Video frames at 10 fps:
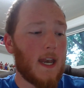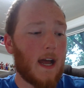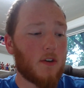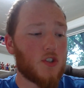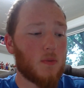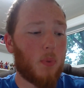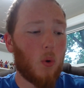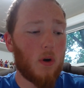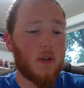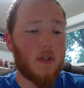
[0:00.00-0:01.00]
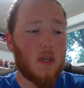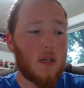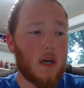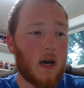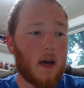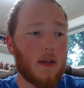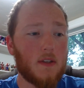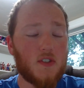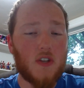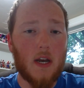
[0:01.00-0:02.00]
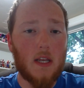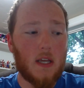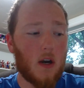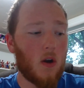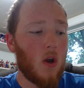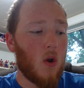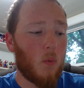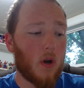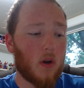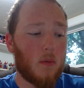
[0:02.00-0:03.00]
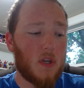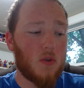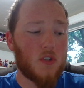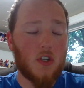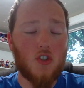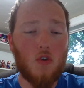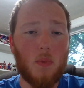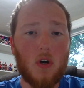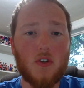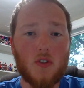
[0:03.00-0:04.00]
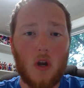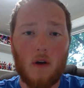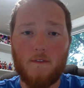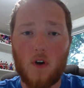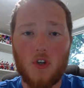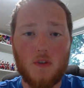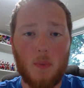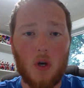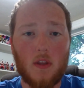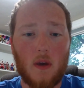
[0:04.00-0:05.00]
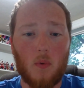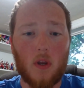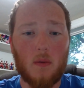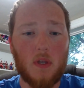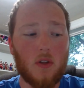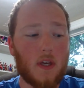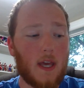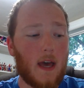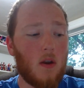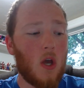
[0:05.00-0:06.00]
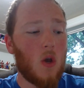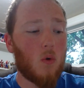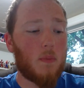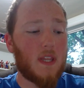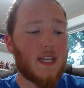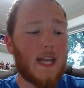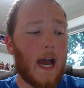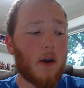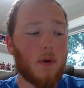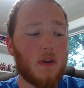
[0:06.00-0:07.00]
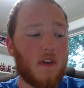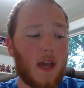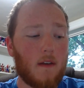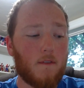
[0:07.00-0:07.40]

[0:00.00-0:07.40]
Now, to support the study here, we are going to be using 2 books. Our first book that we're going to be looking at would be The Diary of Anne